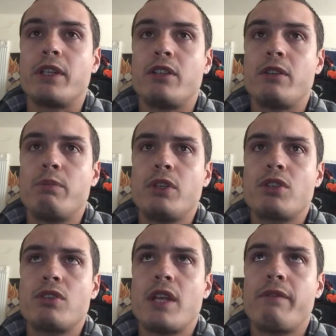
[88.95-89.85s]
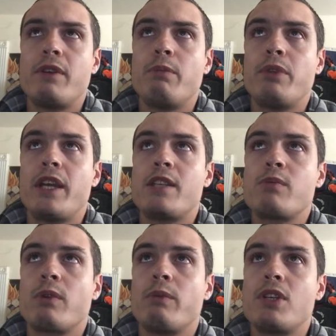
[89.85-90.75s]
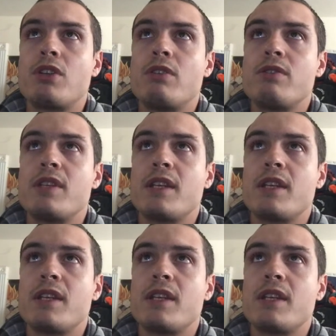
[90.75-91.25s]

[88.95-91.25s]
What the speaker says: Do you put yourself in a place where what you're using